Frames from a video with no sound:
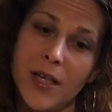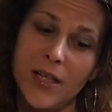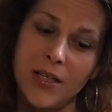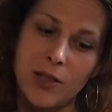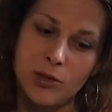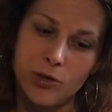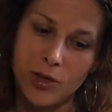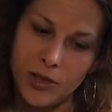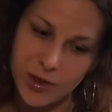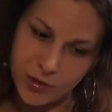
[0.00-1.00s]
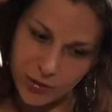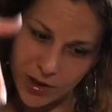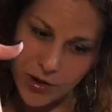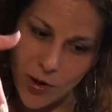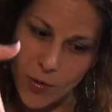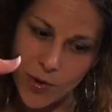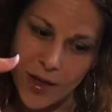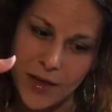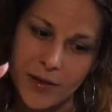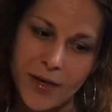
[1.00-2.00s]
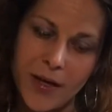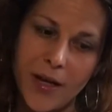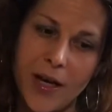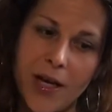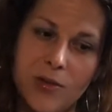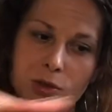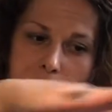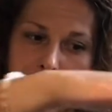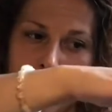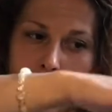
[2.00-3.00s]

It allows you to literally go in and to,